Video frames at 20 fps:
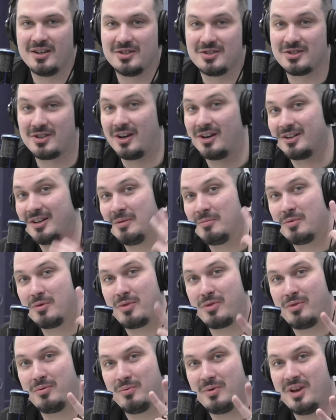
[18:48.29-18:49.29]
it's talk number
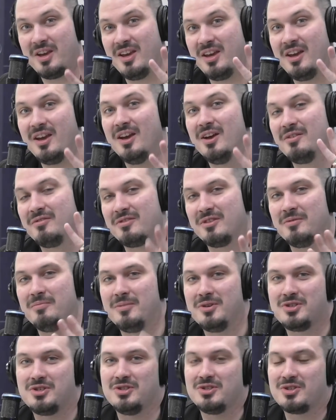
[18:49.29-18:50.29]
3 from the
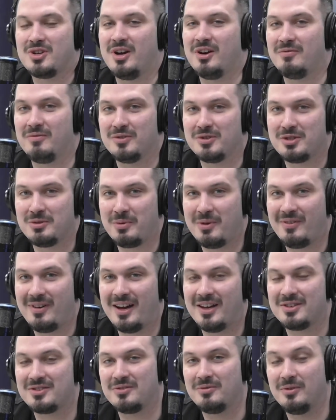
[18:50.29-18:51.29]
missions conference that we
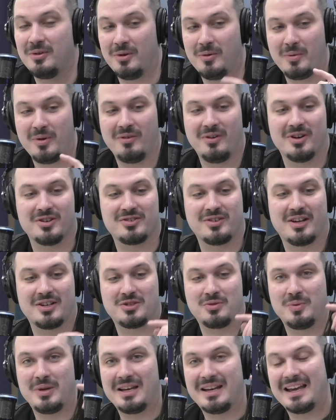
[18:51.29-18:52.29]
launched
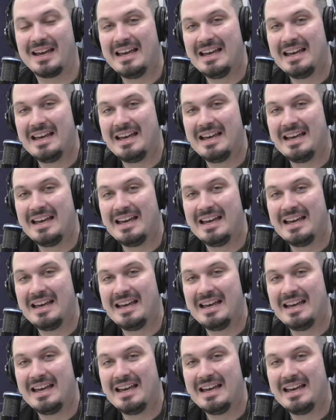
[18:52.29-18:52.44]
last week.